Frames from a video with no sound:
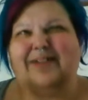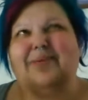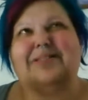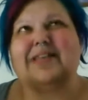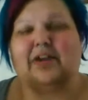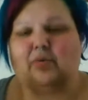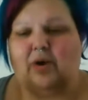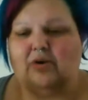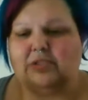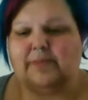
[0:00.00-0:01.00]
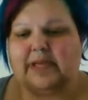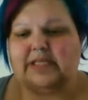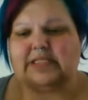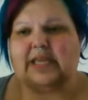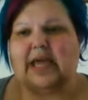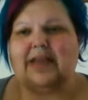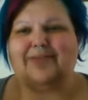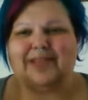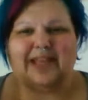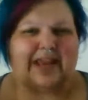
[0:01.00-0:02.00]
I don't want to say gross, because like I
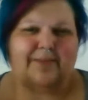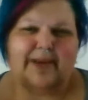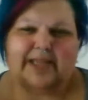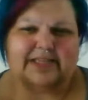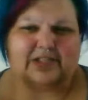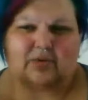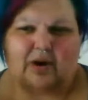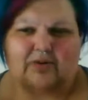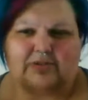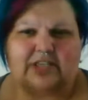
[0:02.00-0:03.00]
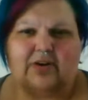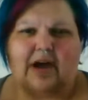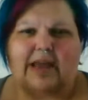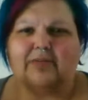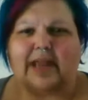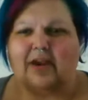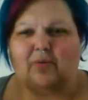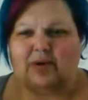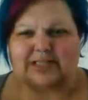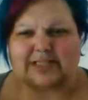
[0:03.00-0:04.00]
don't think anybody is gross. You know, I don't
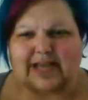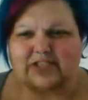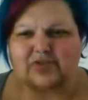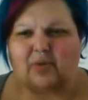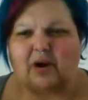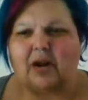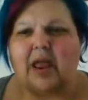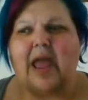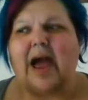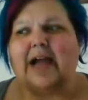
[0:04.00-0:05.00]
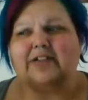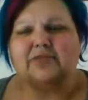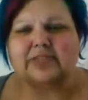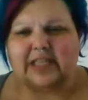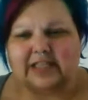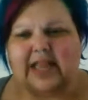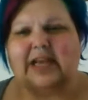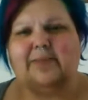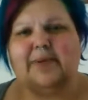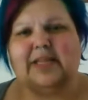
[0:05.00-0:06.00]
care what size you are. I don't think that
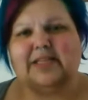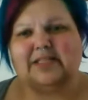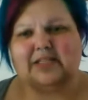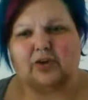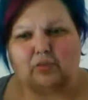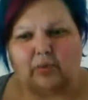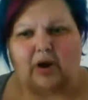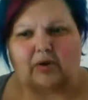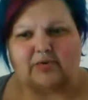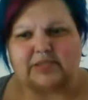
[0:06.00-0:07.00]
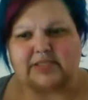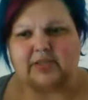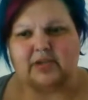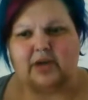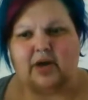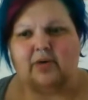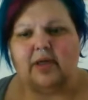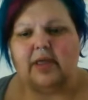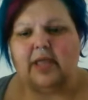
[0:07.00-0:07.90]
anybody is gross, you know.